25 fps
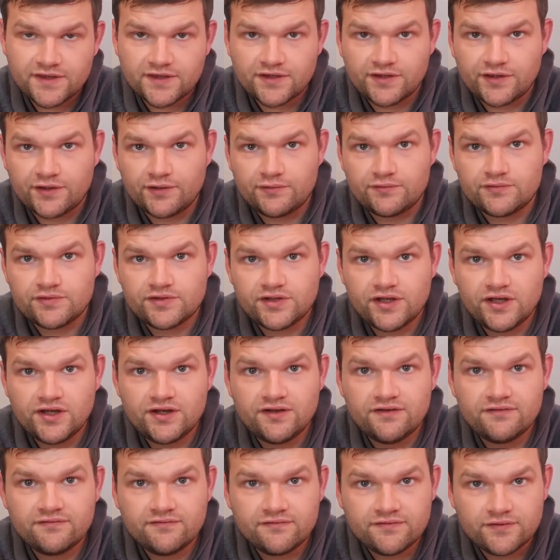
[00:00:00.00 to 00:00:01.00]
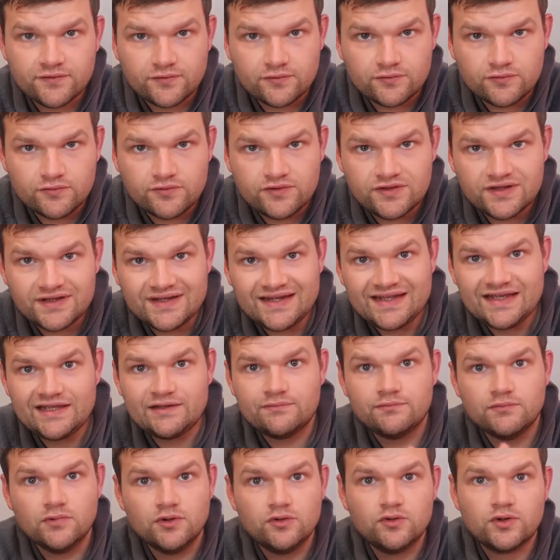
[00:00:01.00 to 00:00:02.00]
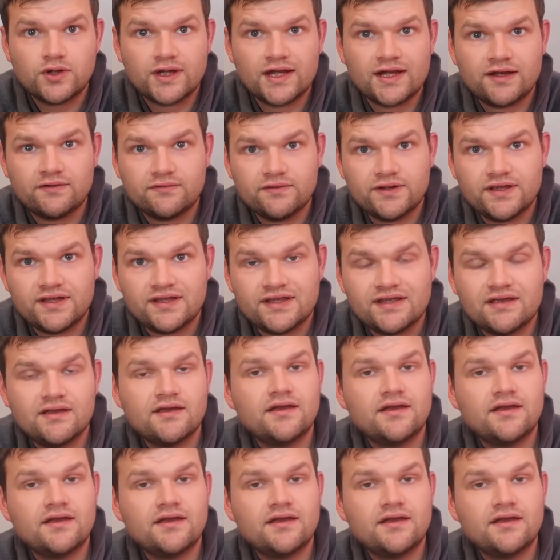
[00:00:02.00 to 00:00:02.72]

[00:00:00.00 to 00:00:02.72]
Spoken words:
So certain foods need more calories,